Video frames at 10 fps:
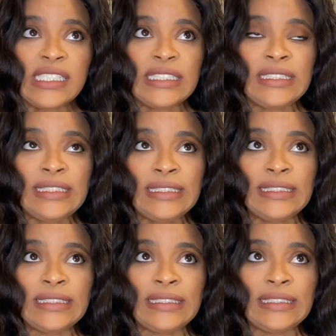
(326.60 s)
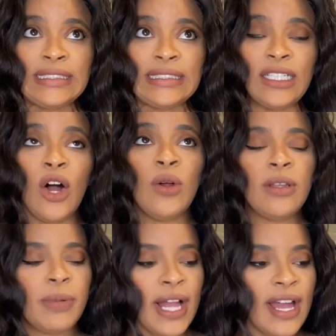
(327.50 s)

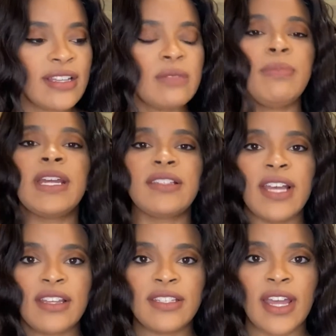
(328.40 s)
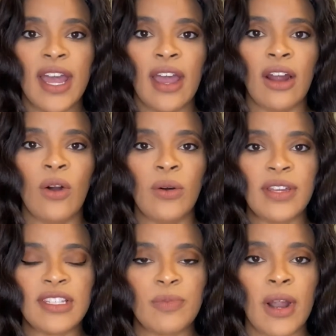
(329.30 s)
Olaplex Big Sexy Hair
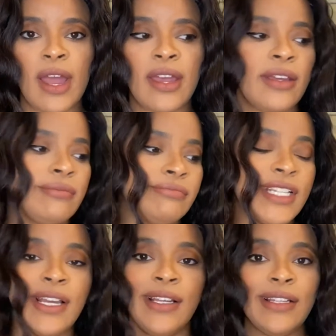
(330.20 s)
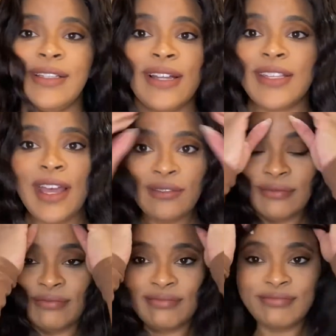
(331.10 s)
Holding Spray, and that's it.
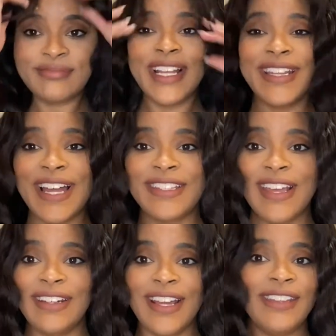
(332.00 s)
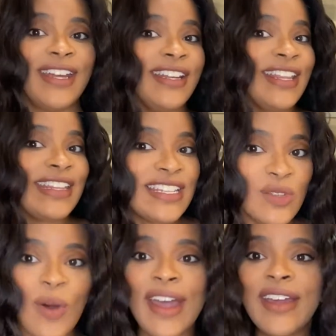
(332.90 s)
That's it. And then these
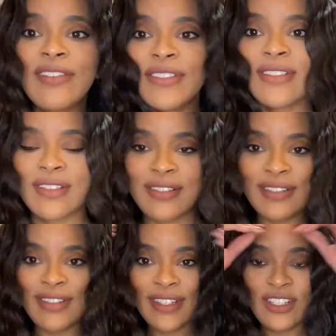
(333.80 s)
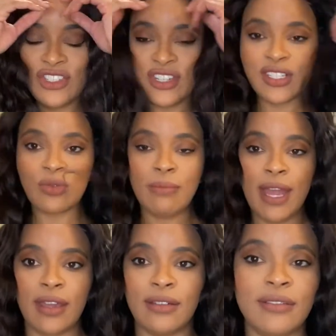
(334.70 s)
waves just
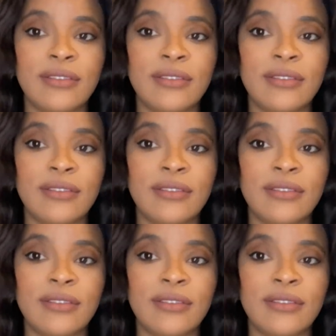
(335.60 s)
remain